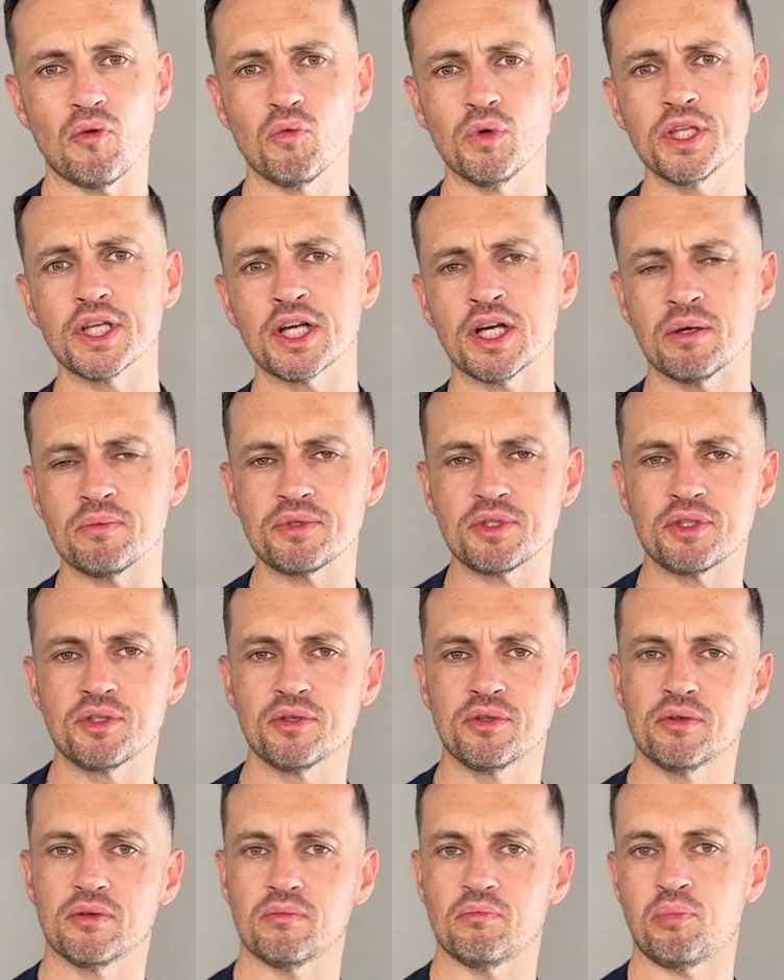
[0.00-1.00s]
When it comes
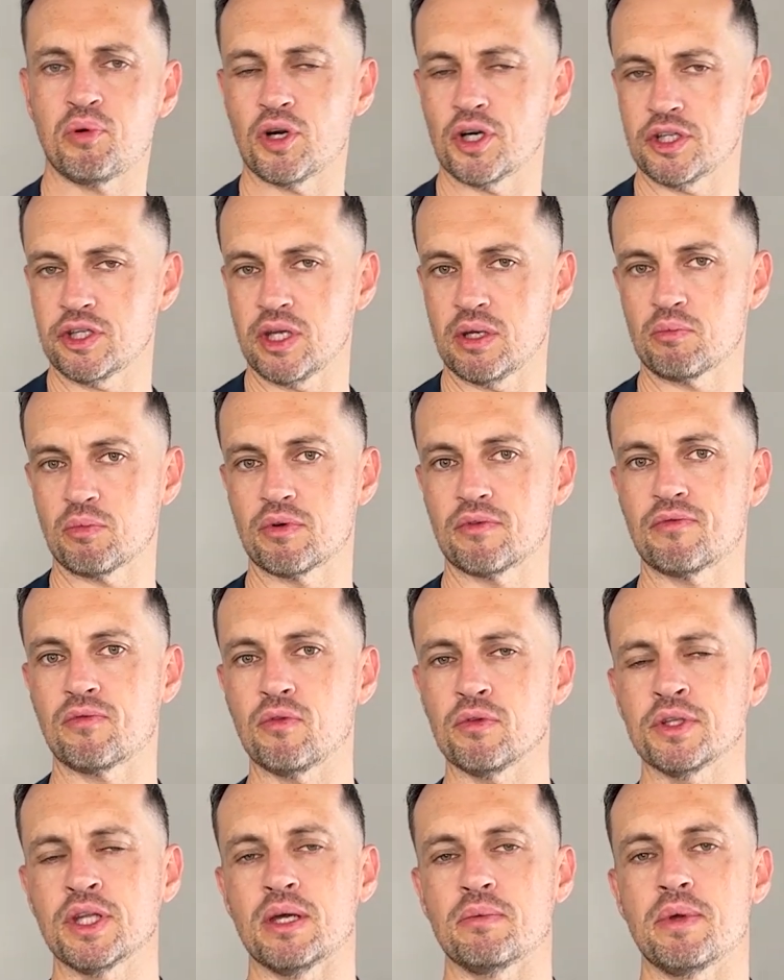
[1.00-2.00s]
to part-time or
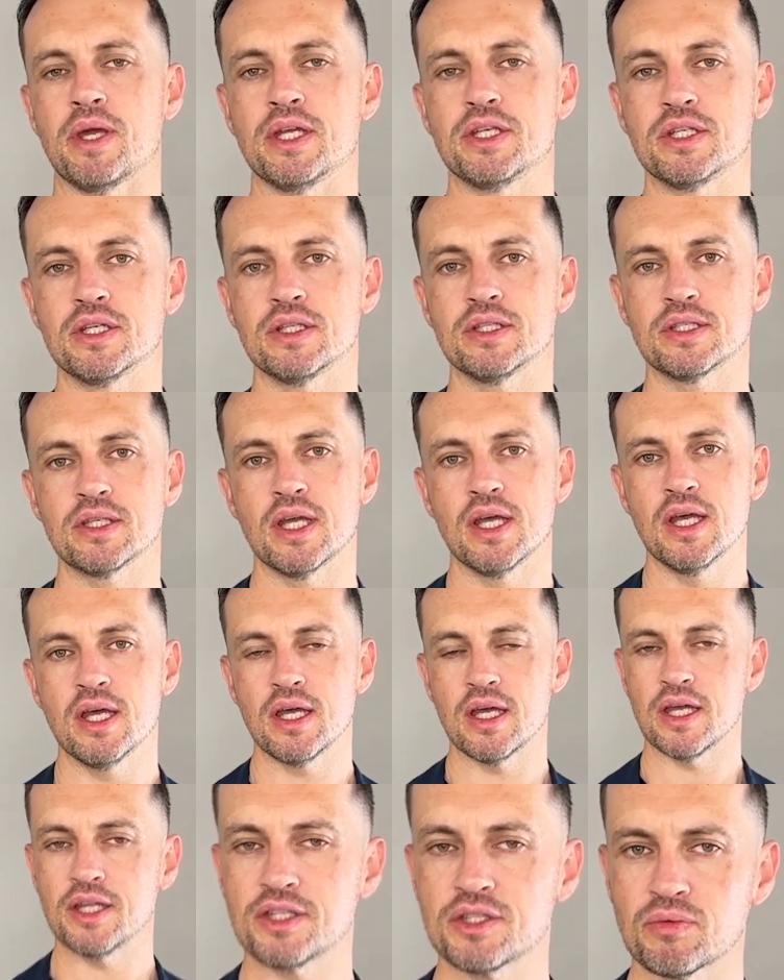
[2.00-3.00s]
full-time agents,
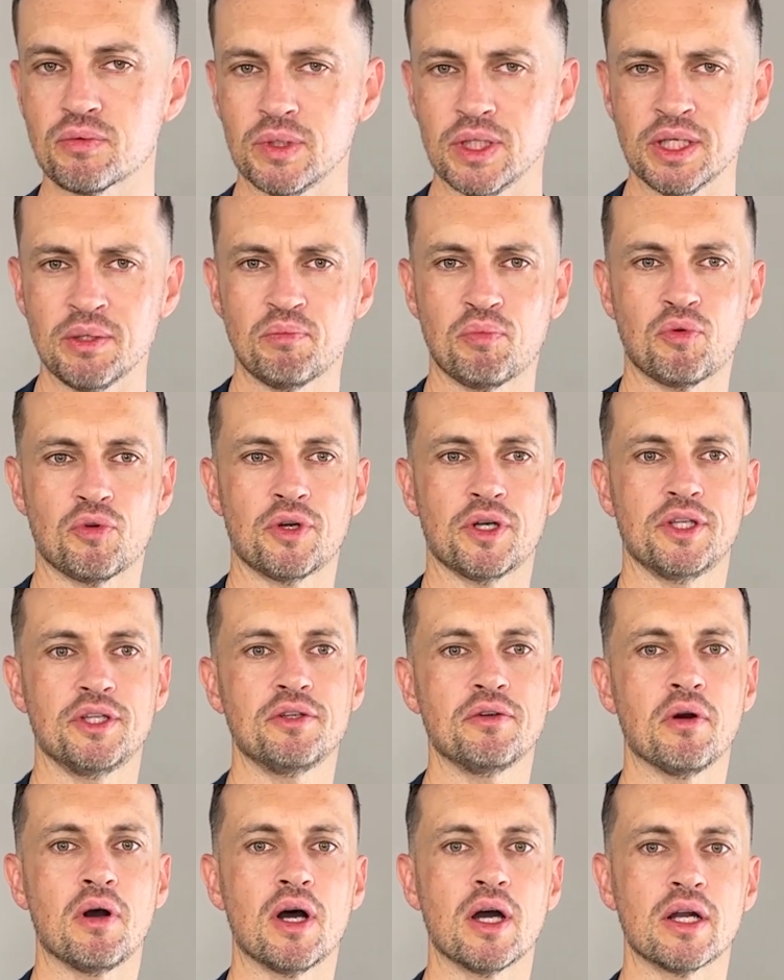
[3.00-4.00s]
it's really important
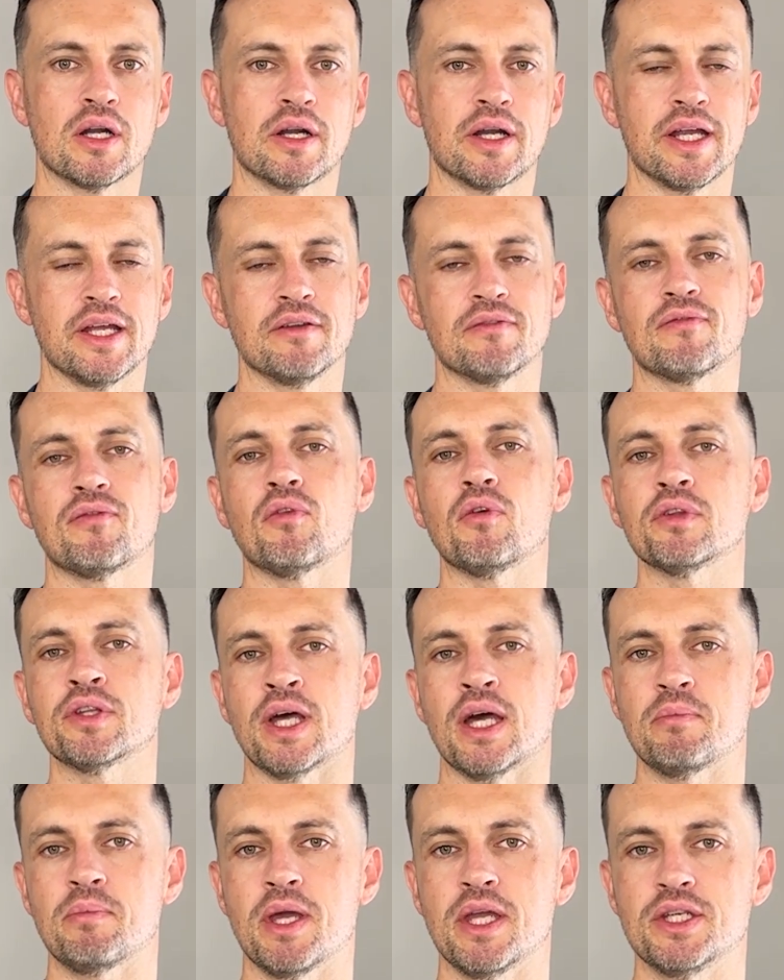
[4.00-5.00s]
you hire a
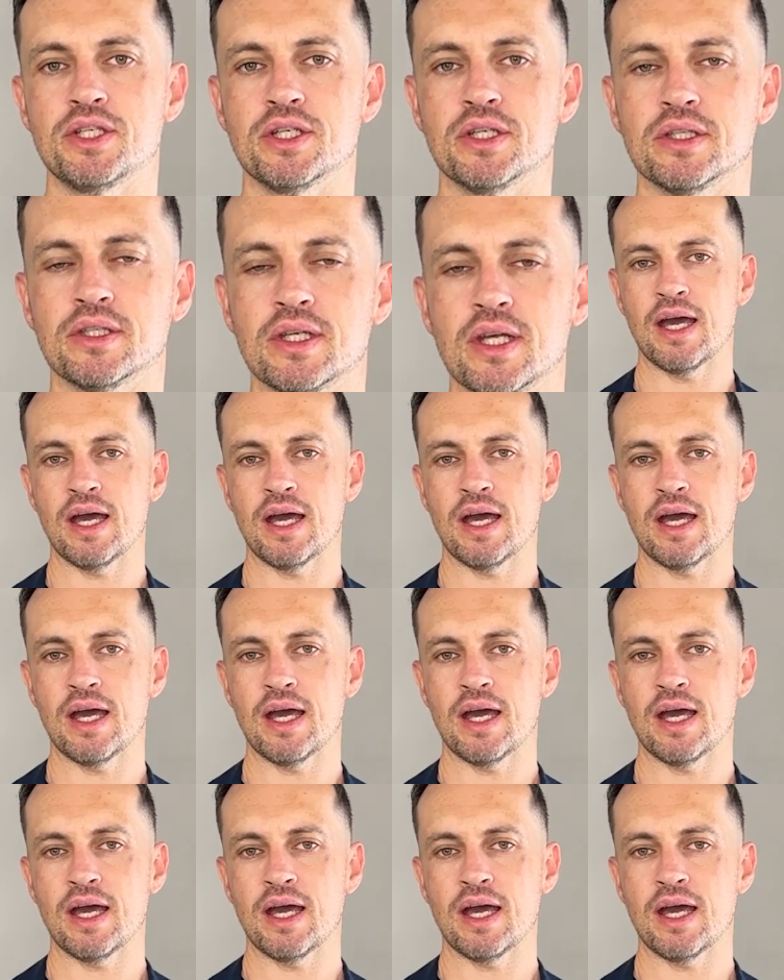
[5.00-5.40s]
full-time agent.